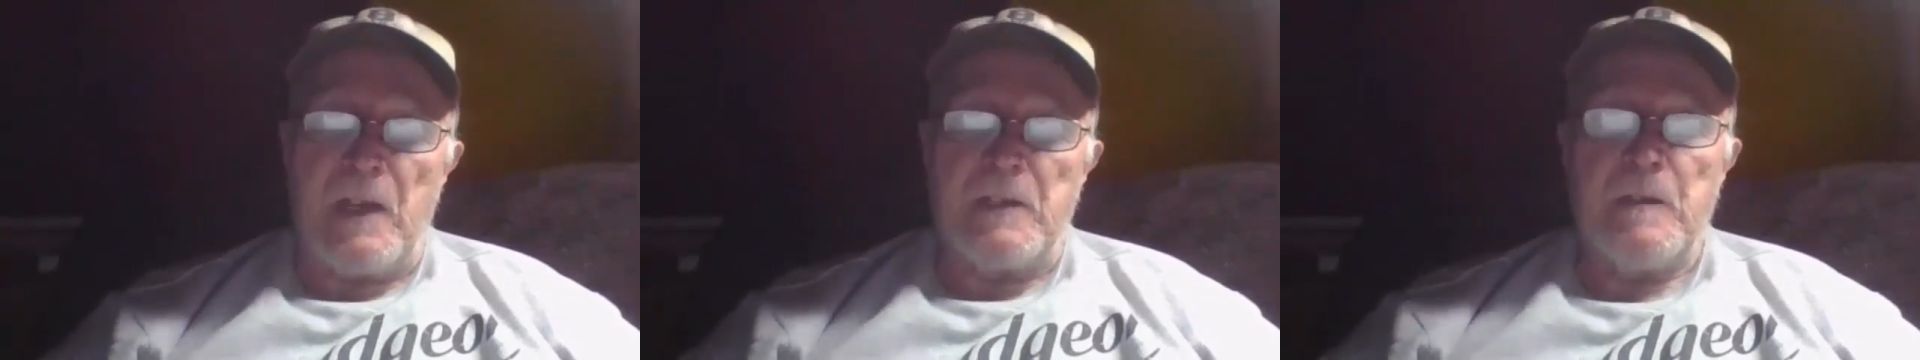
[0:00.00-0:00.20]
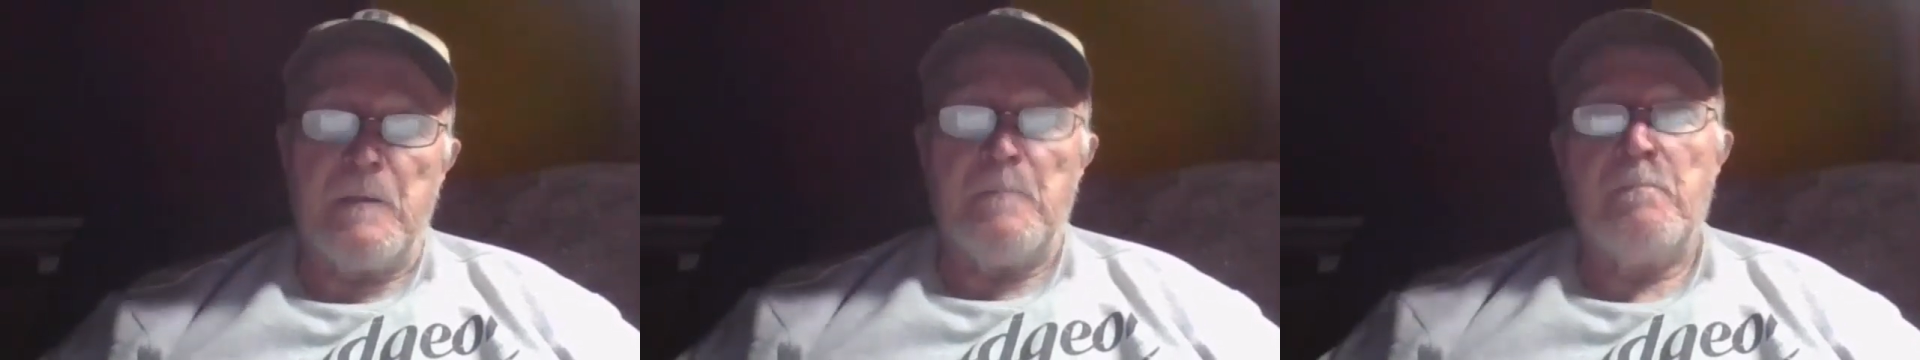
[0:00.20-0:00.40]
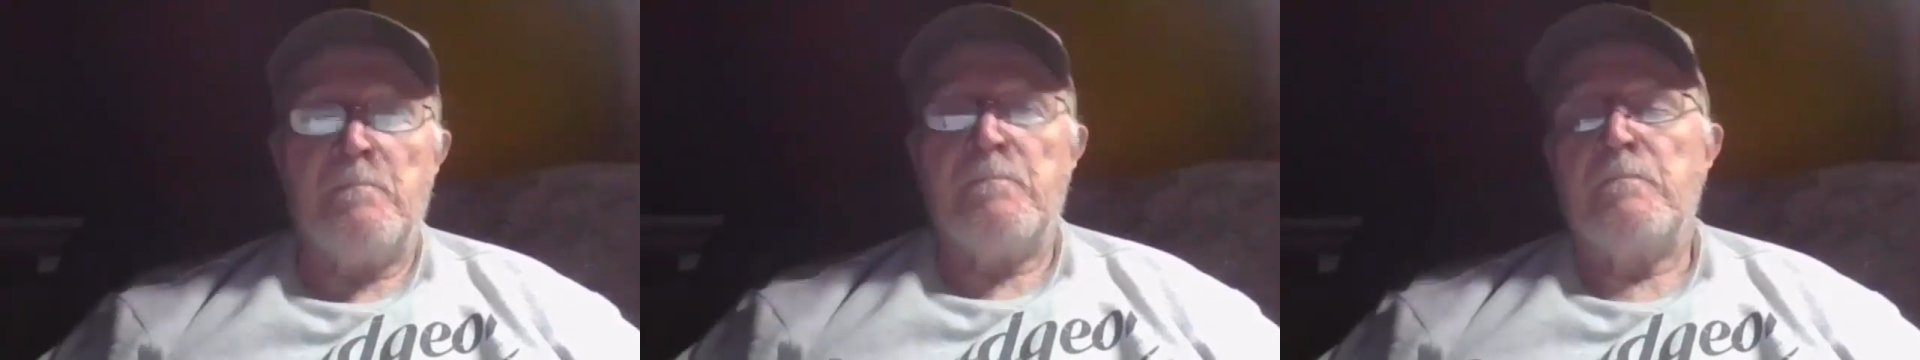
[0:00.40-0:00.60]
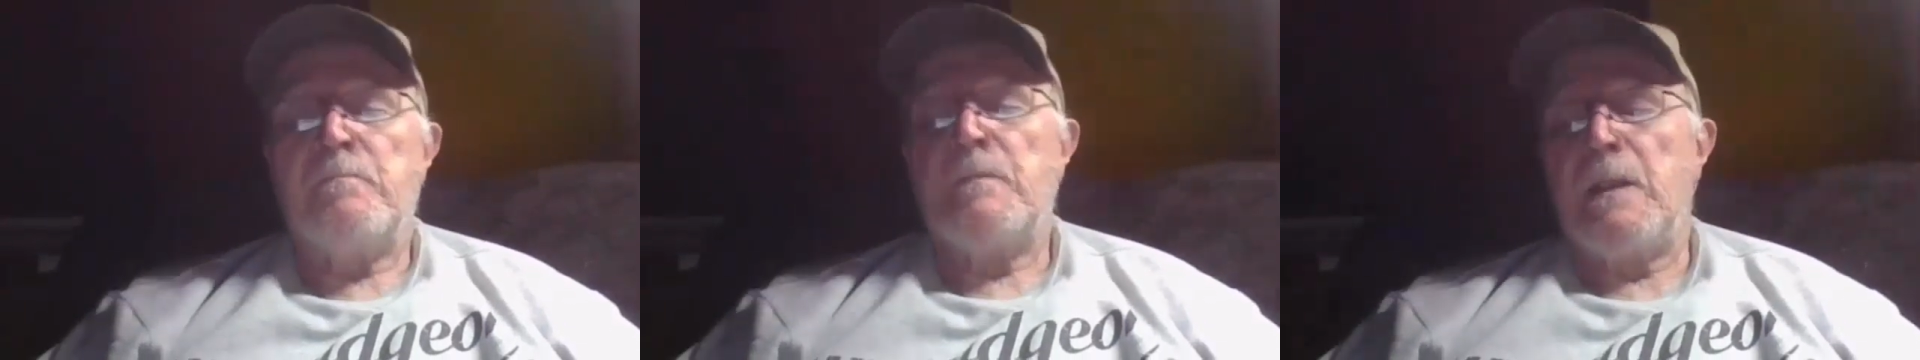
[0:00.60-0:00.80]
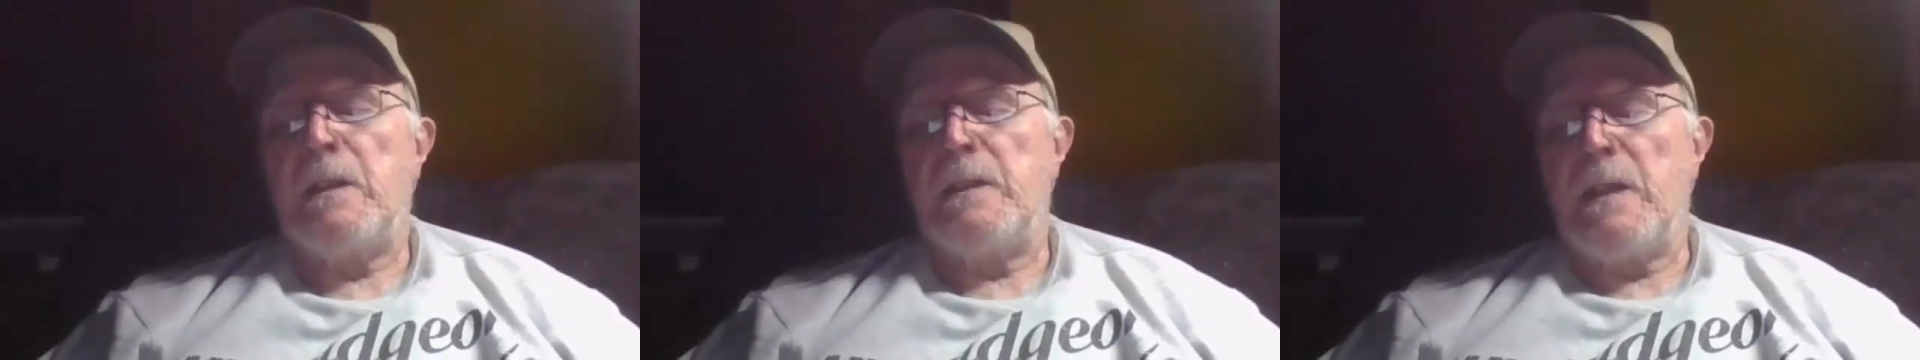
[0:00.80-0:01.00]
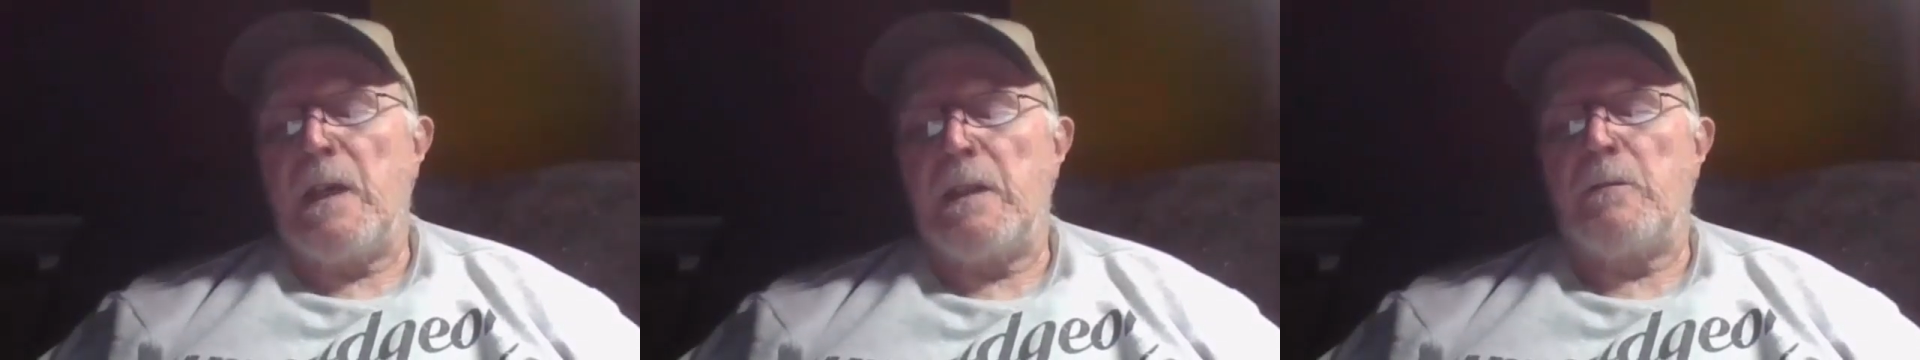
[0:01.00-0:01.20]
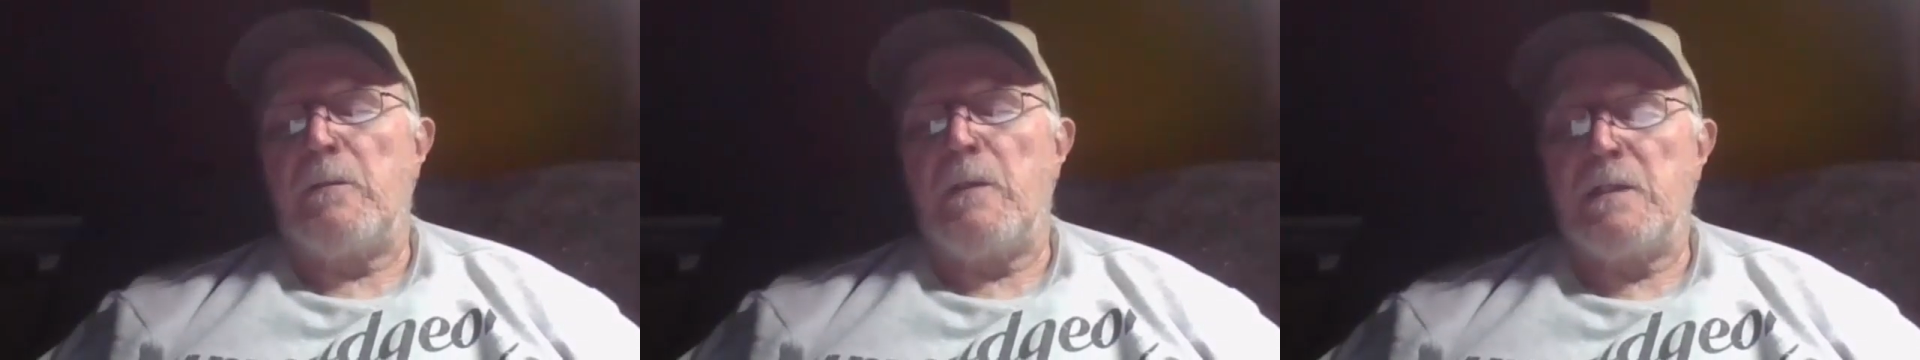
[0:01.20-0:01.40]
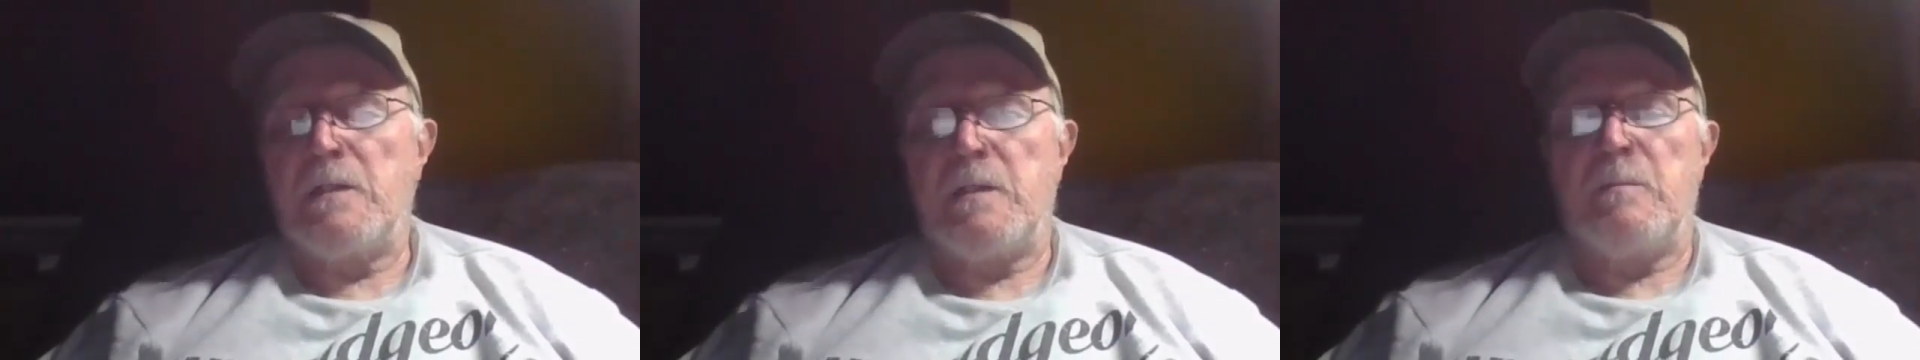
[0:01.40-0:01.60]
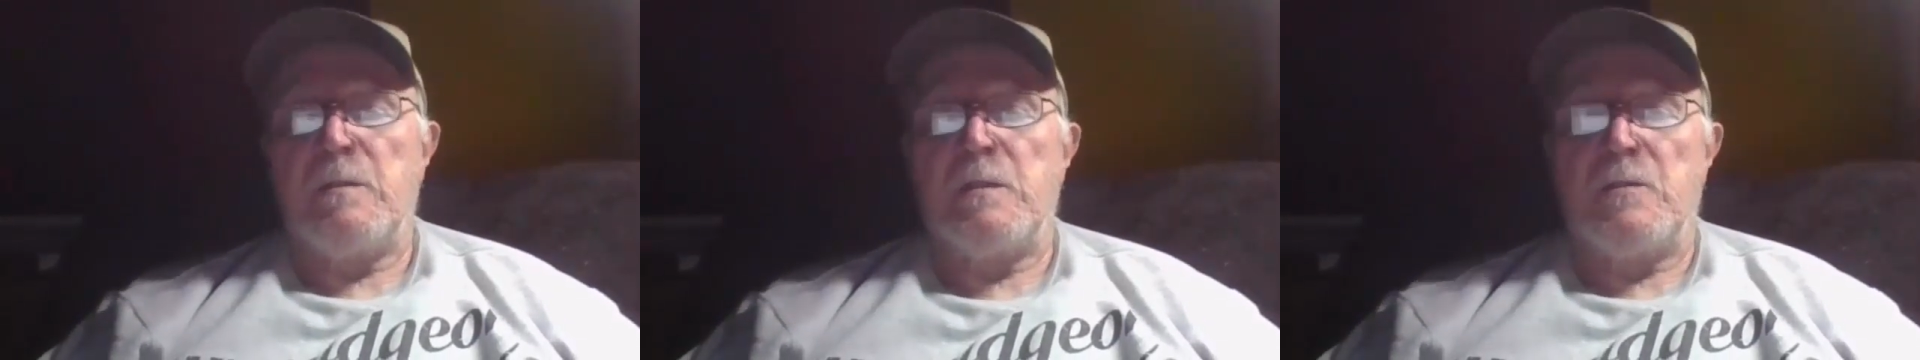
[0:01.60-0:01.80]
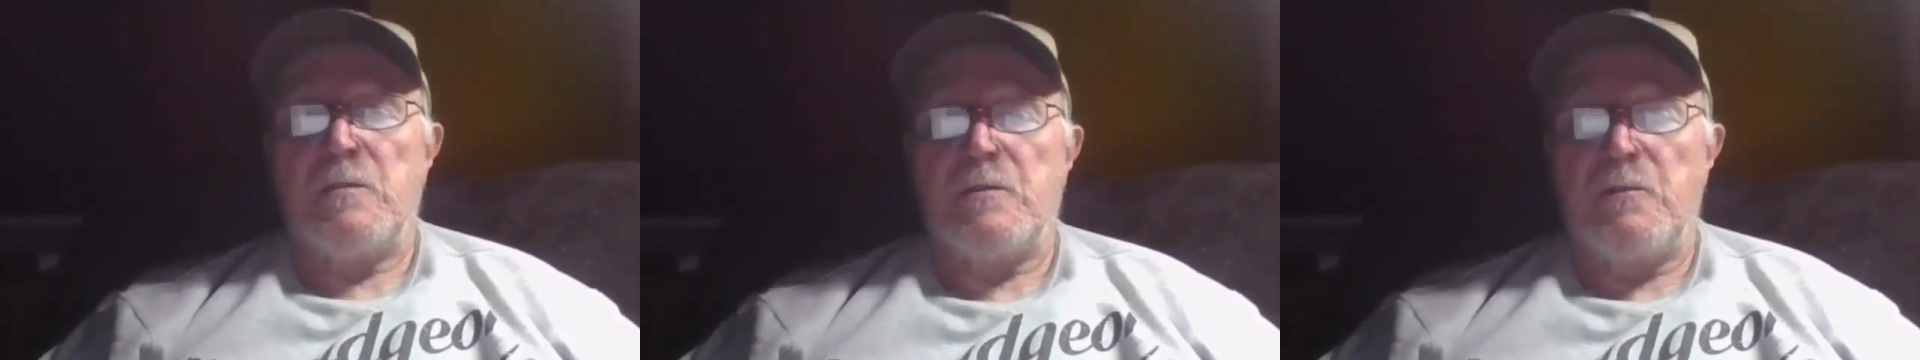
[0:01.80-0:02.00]
In fact, they did not
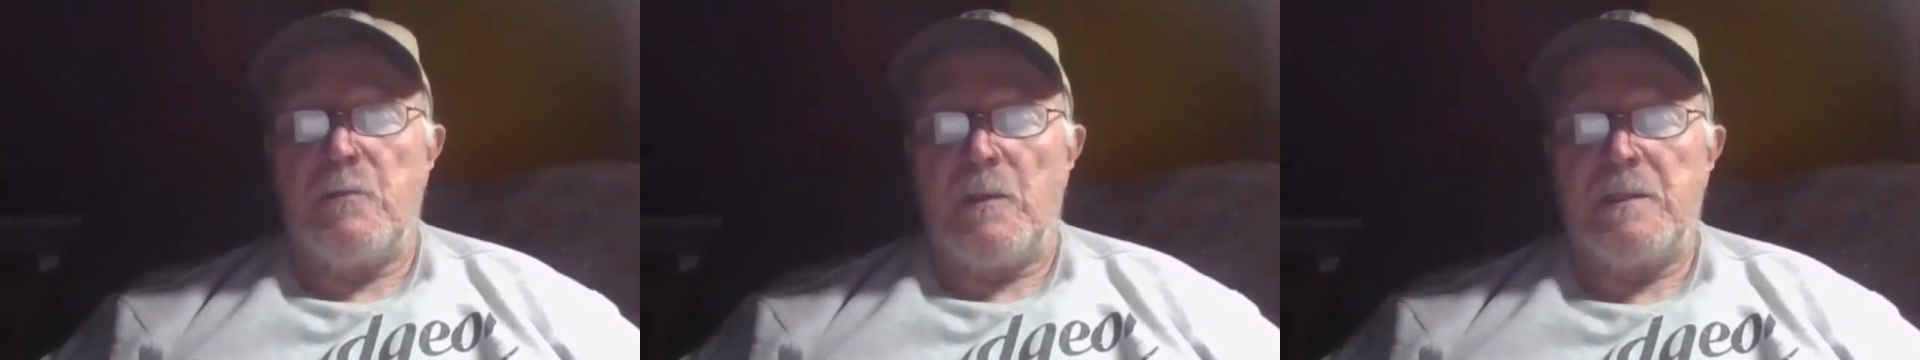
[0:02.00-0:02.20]
arrest him